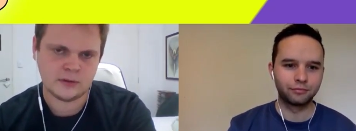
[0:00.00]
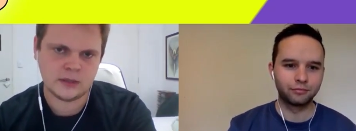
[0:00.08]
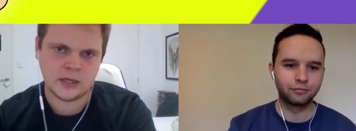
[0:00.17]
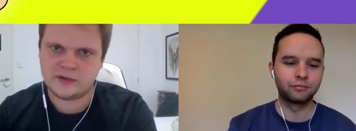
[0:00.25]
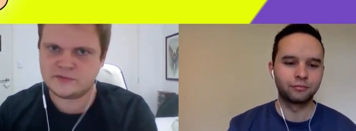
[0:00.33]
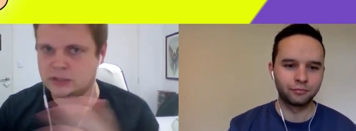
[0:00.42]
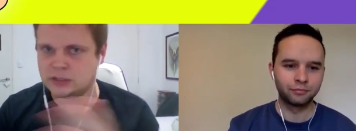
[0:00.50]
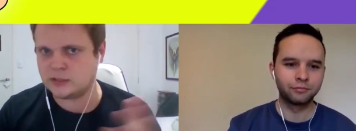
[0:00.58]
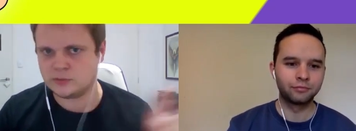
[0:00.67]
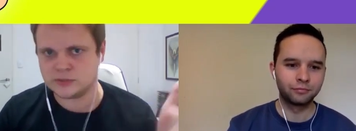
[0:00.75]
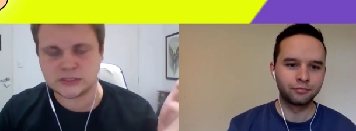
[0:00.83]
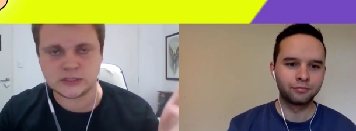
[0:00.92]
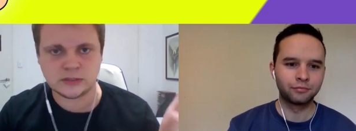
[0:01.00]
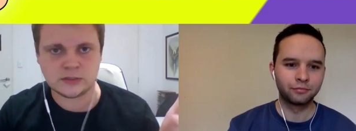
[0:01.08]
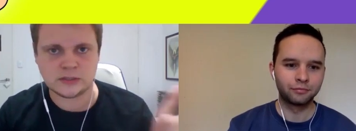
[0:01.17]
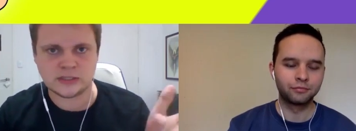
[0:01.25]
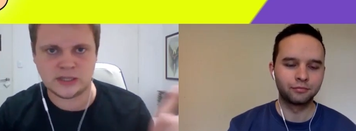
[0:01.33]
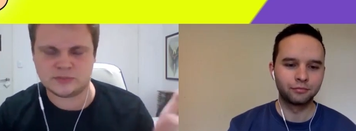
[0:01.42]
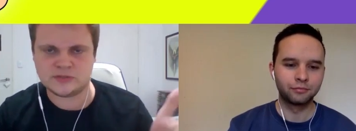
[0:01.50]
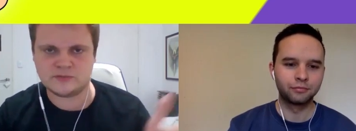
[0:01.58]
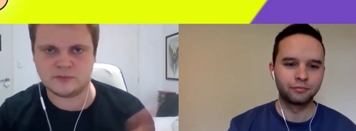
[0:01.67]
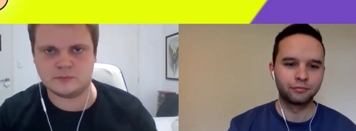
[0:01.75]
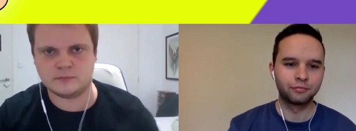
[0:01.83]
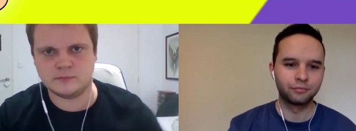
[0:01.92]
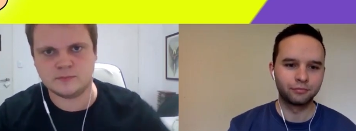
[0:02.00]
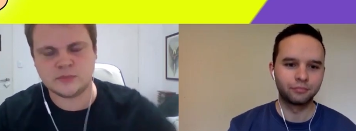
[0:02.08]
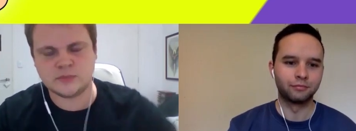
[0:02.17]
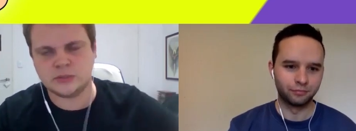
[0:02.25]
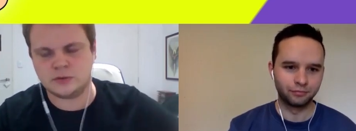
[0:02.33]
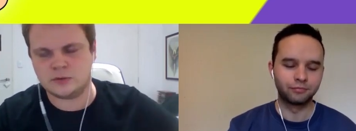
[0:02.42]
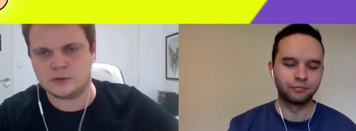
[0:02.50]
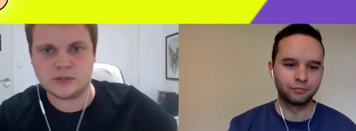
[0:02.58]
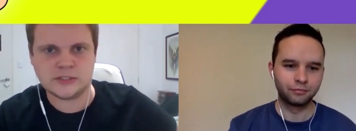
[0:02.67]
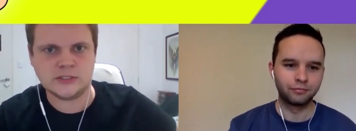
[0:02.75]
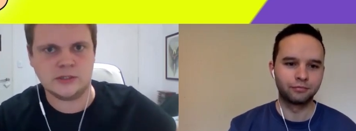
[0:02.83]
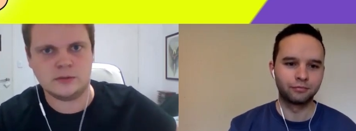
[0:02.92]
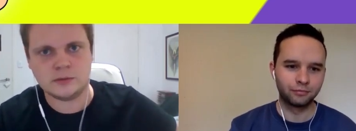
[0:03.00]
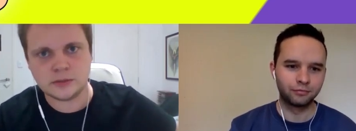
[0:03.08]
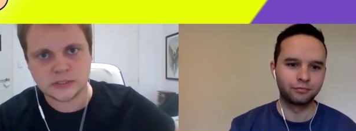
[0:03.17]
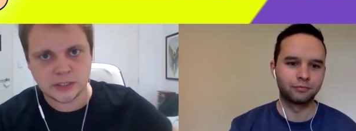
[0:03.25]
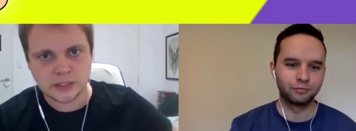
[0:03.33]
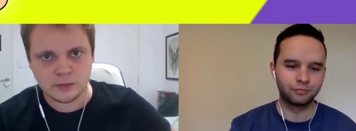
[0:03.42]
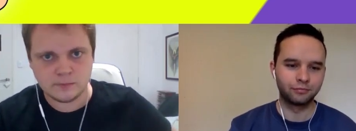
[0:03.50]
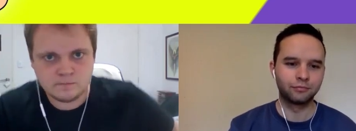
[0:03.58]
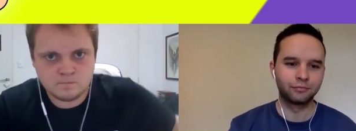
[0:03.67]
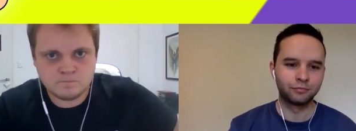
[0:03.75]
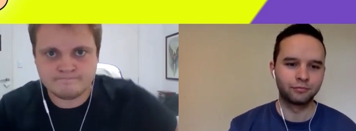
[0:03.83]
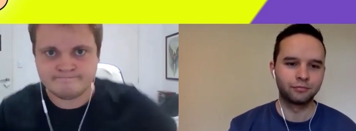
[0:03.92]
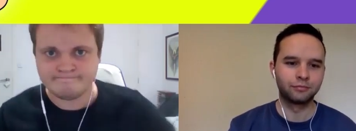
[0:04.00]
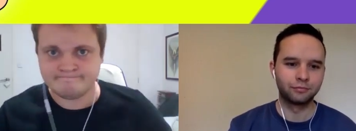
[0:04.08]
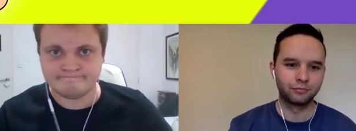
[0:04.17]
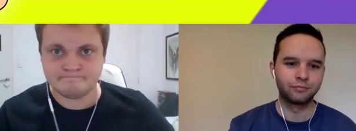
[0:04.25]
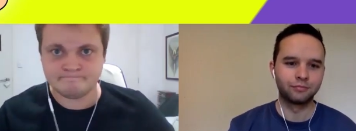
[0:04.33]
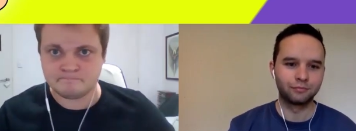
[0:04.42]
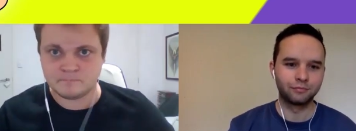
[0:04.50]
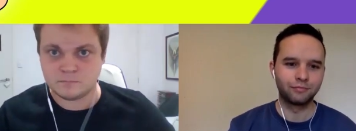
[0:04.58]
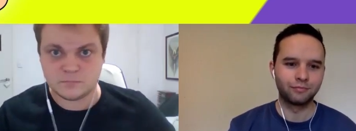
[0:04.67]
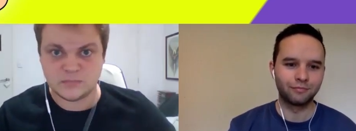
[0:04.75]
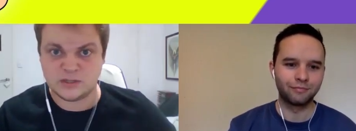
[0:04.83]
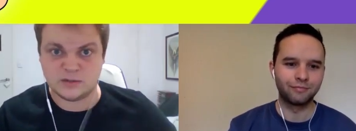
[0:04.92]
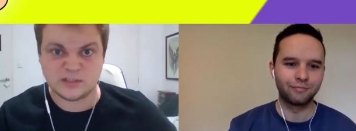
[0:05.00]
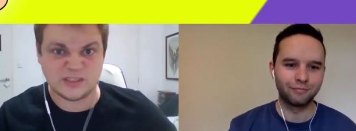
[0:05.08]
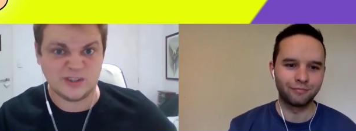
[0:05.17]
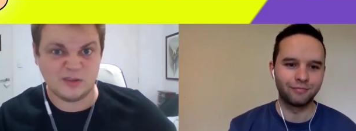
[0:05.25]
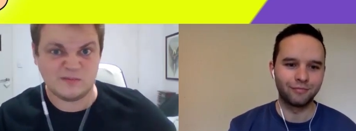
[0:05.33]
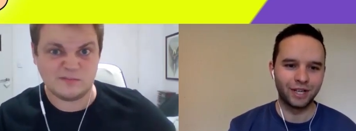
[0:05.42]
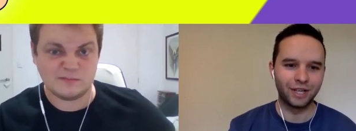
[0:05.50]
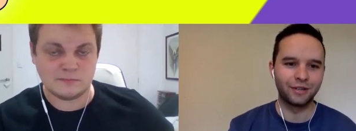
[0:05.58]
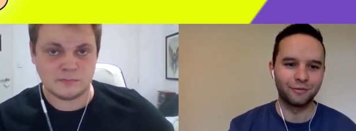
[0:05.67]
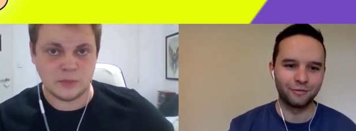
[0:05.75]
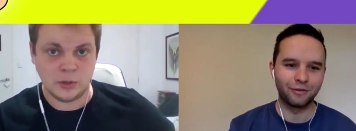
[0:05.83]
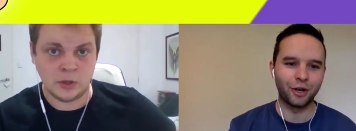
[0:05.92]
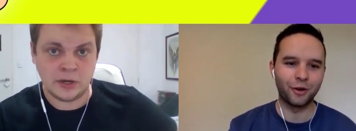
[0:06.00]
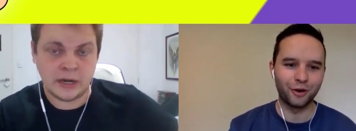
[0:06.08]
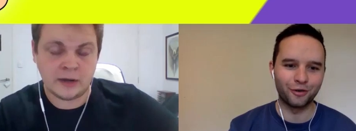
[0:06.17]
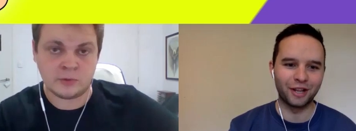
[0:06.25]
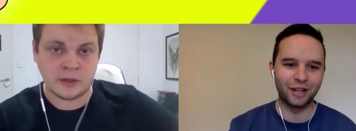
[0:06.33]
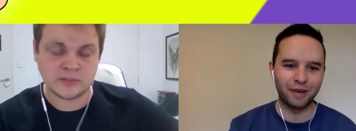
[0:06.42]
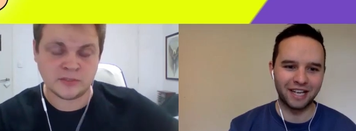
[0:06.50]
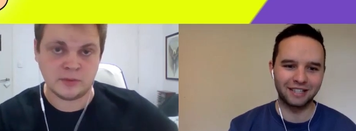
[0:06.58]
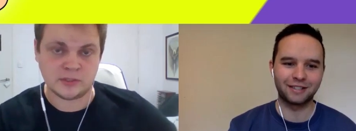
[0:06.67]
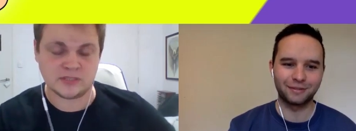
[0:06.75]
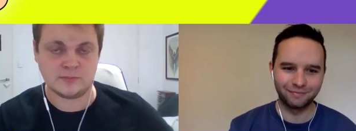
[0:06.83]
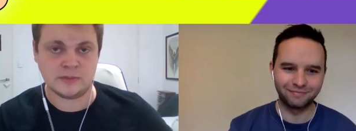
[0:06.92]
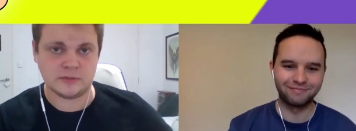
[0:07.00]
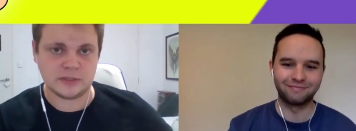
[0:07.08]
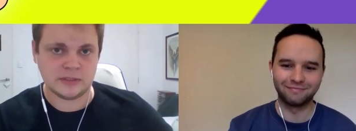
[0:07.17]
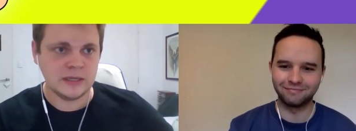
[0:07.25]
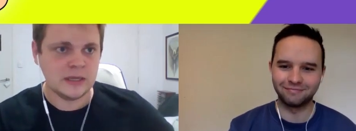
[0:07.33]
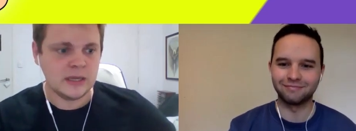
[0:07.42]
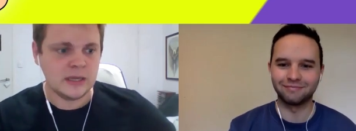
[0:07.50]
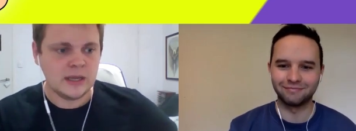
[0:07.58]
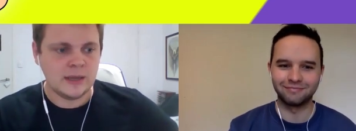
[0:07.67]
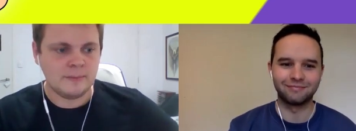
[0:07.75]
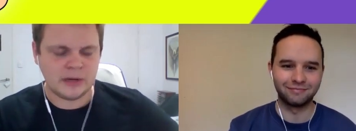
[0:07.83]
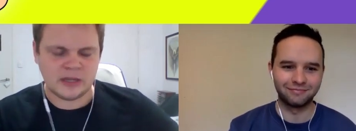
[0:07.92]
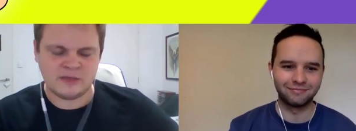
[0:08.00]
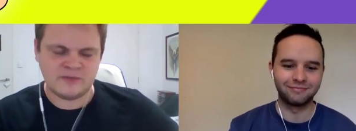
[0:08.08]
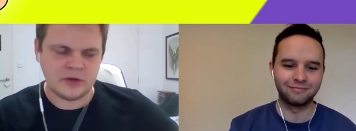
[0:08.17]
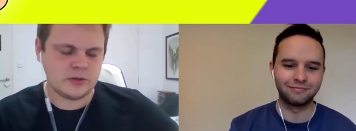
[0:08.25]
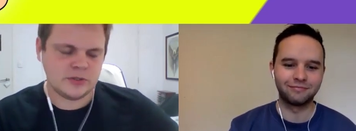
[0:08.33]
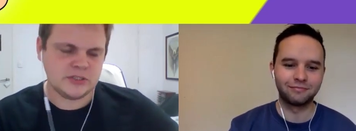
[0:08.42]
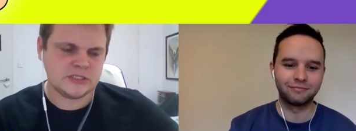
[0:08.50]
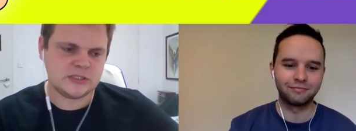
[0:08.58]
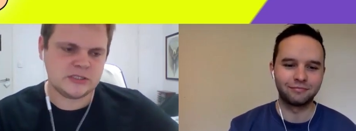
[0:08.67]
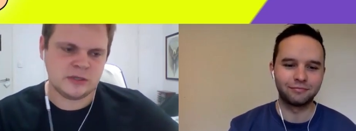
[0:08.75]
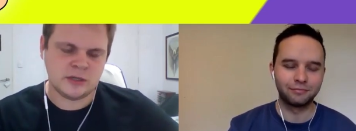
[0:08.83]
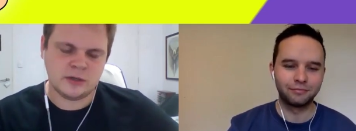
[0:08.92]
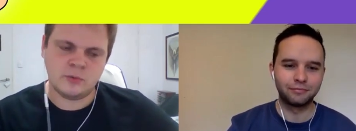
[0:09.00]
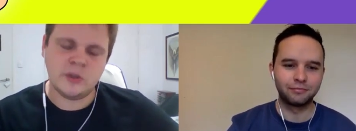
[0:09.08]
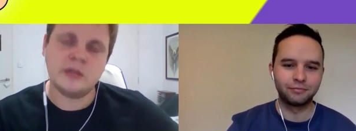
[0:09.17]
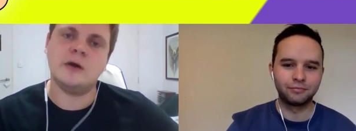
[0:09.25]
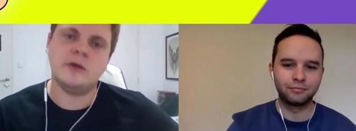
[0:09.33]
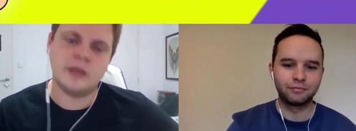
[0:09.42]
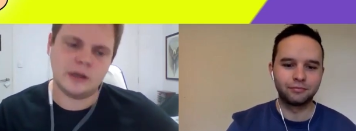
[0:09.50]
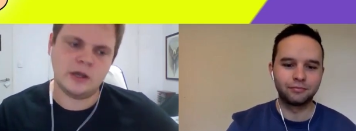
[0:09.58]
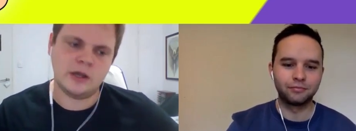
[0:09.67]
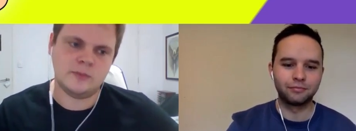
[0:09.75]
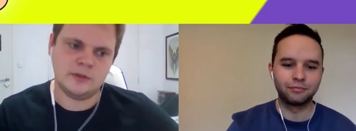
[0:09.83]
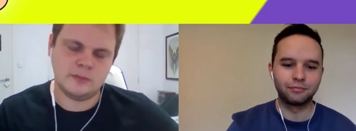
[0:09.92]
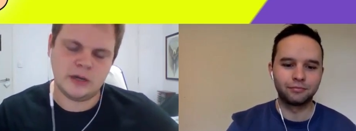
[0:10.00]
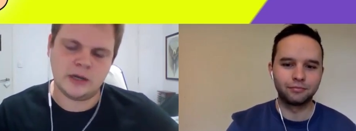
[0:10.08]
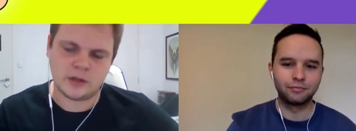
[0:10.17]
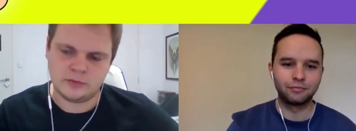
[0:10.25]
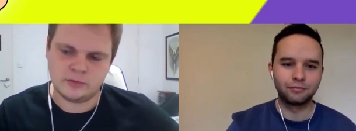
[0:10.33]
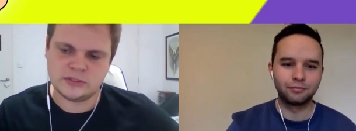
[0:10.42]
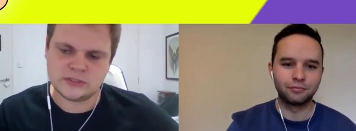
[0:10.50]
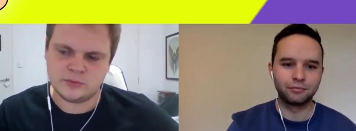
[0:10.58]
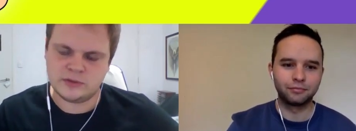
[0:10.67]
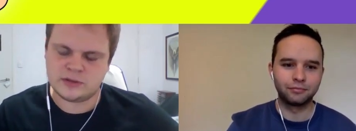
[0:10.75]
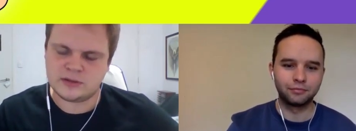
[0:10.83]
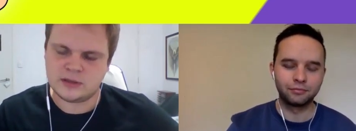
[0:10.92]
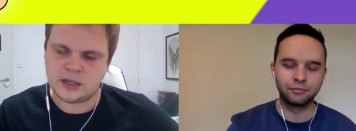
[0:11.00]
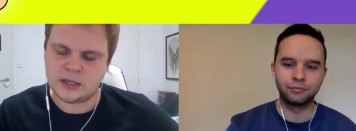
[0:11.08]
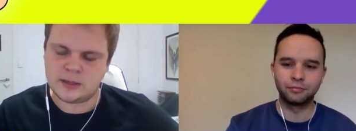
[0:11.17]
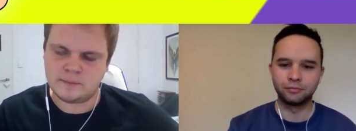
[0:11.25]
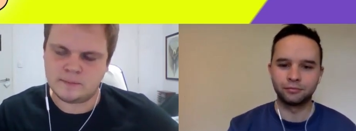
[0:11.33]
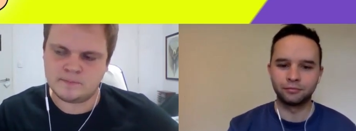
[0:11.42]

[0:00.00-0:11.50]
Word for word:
Speaker 1: after he was dumped from Toro Rosso. So, you know, it's not
Speaker 2: not floating around the paddock.
Speaker 1: But at the very least, you know, we know how Helmut Marko is with um,